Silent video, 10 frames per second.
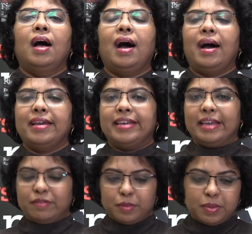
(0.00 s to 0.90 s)
Hi
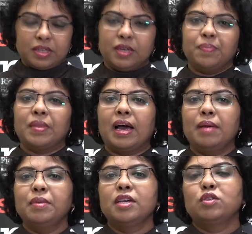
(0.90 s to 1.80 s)
everybody,
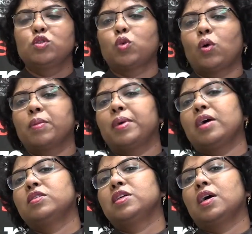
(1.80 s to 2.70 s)
I'm here to talk
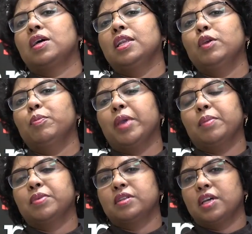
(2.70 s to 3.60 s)
about a new
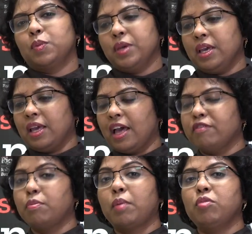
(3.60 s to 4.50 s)
paper that we
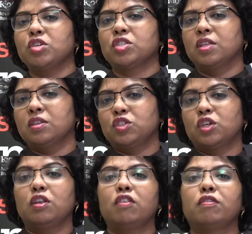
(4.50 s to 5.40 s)
have published in the
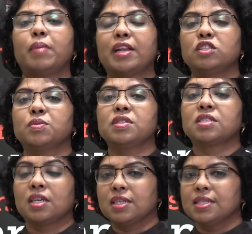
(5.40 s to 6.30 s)
Journal of Management
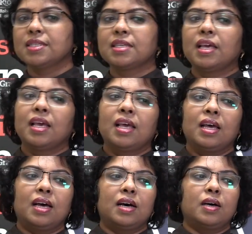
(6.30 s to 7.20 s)
Studies.
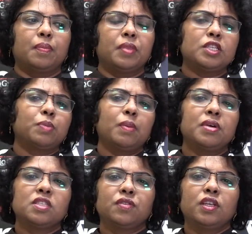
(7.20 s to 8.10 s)
This paper
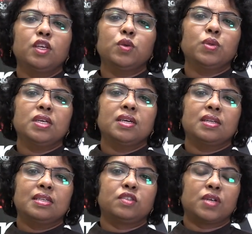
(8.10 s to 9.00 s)
is very unique
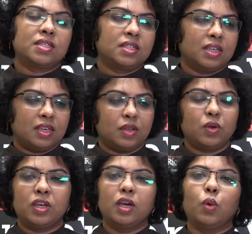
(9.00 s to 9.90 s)
and interesting.
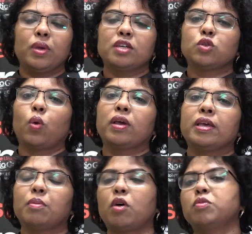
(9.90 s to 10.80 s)
Here we are talking
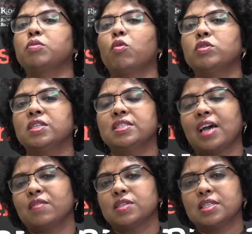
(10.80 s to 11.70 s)
about promoting
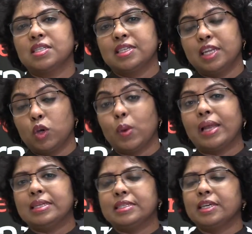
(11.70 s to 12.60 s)
diversity and
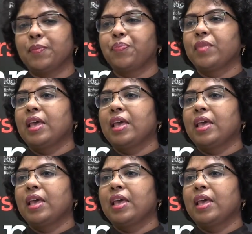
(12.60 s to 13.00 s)
equality